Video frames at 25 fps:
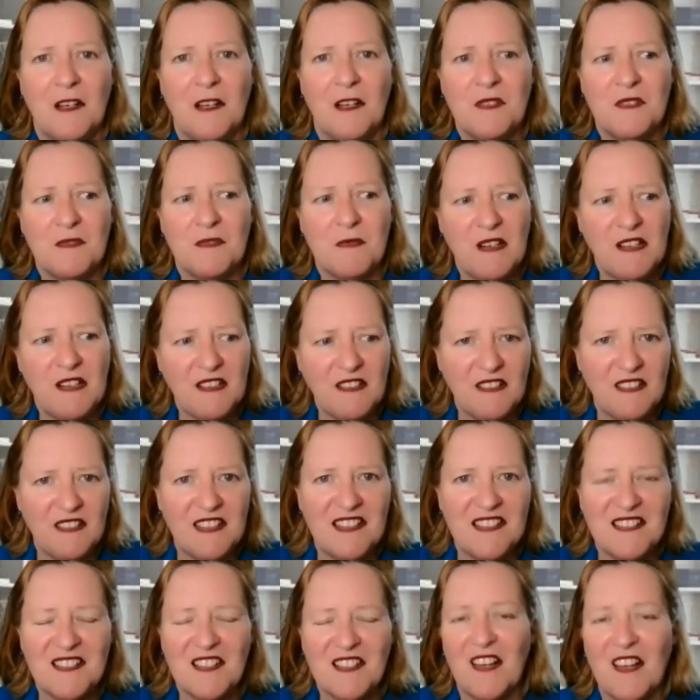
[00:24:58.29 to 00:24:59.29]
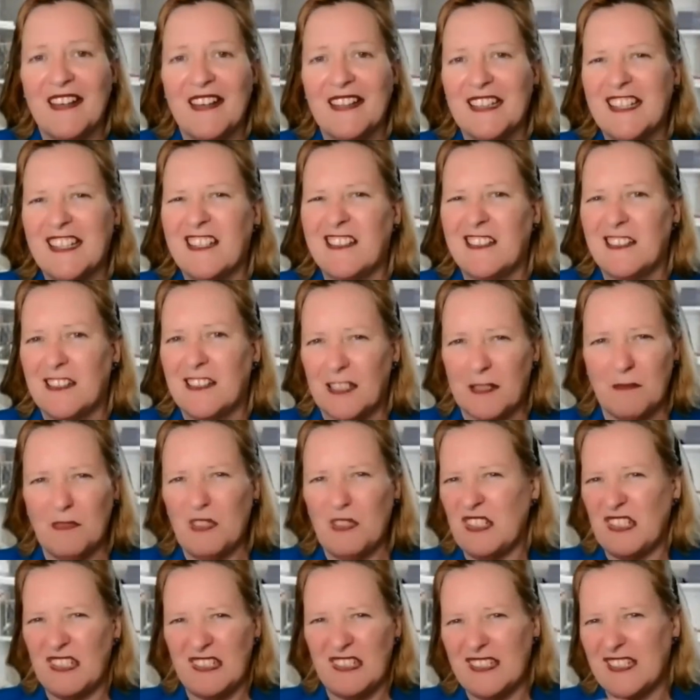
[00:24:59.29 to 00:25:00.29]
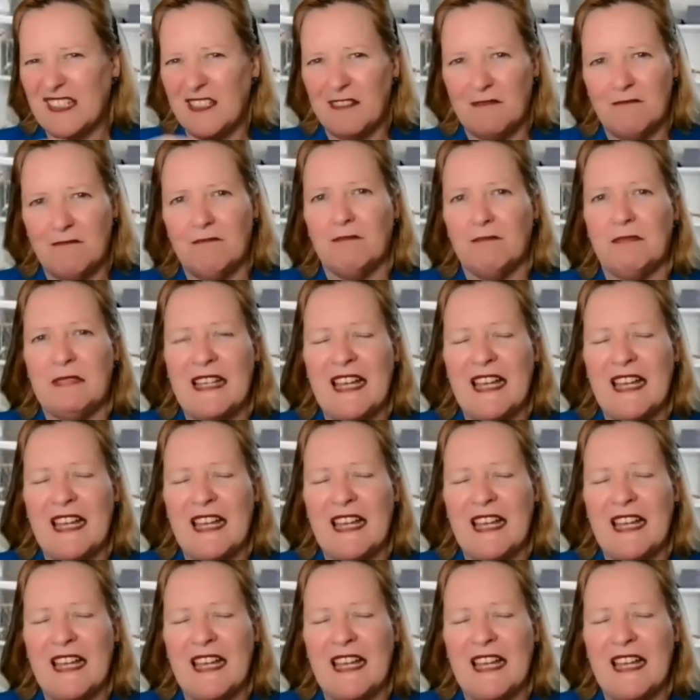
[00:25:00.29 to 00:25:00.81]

I was running these like community